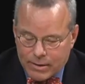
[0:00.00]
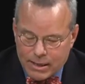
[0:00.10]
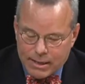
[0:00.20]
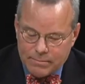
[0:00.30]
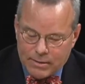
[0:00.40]

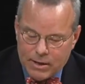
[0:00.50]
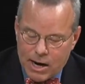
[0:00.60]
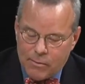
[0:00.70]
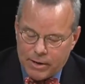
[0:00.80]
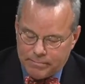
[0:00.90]

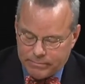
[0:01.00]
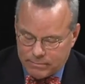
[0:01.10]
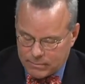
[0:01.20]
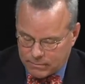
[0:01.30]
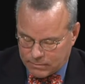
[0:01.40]
I want
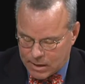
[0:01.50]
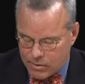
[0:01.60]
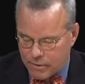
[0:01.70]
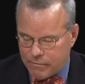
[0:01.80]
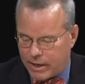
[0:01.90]

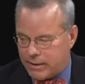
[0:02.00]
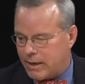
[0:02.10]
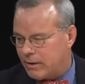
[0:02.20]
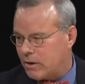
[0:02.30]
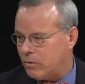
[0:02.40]
to fight
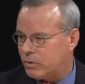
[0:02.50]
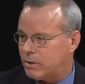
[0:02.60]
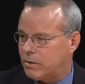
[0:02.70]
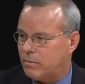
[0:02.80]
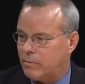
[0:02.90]
that
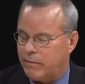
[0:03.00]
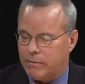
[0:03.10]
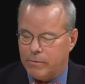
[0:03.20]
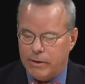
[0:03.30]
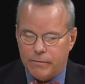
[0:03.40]
ghost. We have
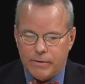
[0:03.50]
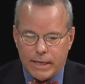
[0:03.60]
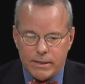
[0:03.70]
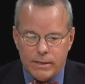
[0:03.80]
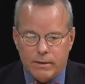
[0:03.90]
the
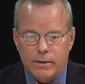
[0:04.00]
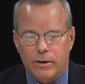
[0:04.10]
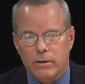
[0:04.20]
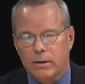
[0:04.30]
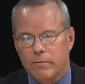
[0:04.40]
finest
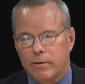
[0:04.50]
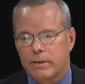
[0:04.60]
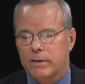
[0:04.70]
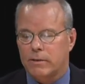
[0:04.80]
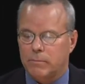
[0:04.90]
healthcare delivery
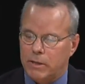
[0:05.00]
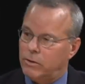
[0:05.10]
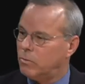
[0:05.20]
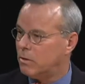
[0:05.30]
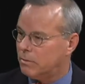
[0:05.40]
system in
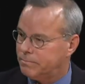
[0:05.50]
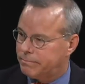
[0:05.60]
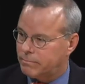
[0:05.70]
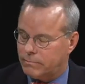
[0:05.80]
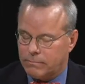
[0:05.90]
the world.
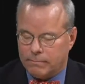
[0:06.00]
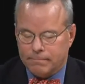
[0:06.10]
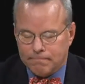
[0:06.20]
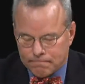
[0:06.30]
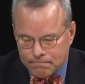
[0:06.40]

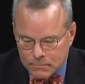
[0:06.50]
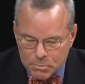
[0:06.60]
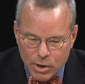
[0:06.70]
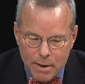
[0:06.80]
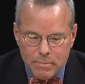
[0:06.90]

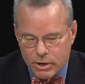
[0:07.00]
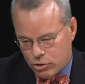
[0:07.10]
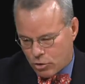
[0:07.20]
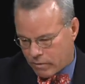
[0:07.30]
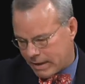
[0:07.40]
Prime
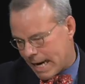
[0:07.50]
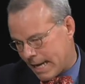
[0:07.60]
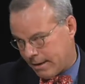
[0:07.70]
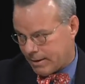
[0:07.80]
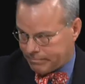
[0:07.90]
Minister of
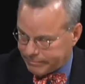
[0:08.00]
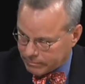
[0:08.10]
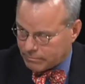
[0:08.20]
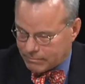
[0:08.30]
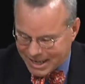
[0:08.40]
Canada
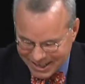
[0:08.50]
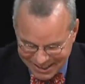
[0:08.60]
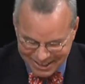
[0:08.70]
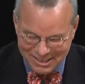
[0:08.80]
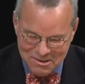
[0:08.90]

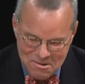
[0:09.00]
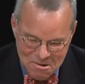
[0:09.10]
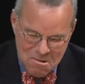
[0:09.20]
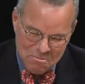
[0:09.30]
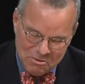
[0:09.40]

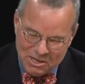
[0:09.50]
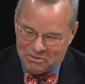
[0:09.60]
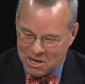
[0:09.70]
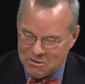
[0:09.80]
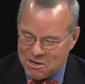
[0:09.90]

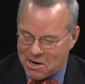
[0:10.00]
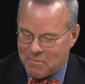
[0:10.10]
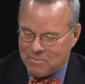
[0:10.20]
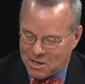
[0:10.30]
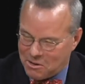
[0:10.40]
receives healthcare
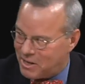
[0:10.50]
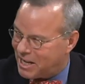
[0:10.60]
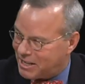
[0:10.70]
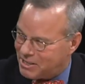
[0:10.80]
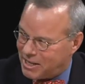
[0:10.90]
in the
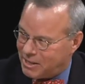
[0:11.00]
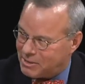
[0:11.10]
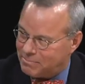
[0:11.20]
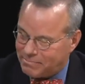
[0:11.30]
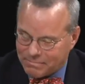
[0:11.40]
United
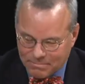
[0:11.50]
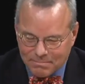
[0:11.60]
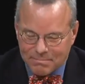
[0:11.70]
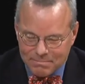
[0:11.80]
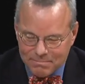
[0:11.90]
States.
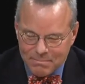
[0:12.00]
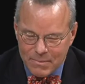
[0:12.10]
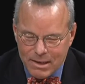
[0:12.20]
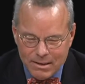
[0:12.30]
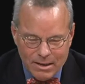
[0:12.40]

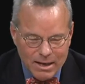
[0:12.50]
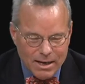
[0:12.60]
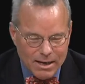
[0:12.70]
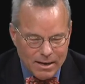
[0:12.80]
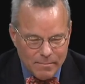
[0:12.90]

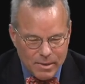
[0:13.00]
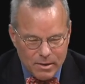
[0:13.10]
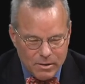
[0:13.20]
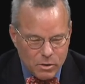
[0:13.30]
The